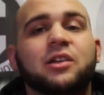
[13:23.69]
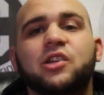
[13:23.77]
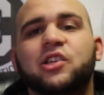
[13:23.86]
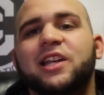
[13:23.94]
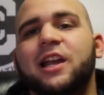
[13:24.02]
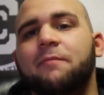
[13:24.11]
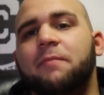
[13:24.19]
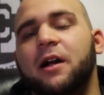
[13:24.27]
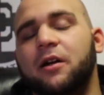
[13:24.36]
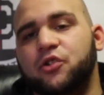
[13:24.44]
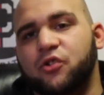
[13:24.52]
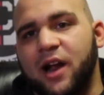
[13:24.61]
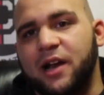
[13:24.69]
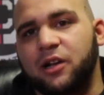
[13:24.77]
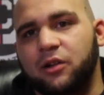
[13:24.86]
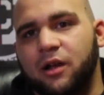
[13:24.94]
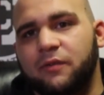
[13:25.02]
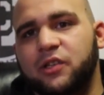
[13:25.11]
just get a pair of
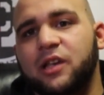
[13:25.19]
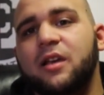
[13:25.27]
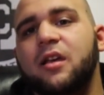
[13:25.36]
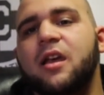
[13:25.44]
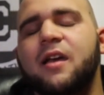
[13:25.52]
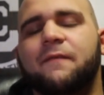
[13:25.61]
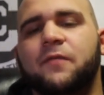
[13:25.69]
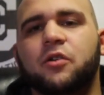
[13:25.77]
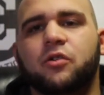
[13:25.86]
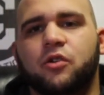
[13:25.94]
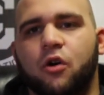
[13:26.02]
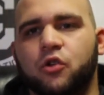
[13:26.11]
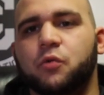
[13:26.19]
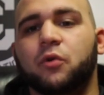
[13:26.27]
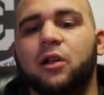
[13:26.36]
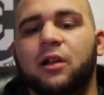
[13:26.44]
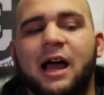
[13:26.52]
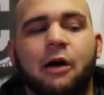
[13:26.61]
training gloves if your coach
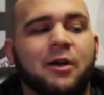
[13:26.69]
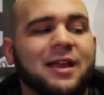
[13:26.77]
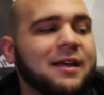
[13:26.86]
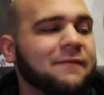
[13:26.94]
will allow it.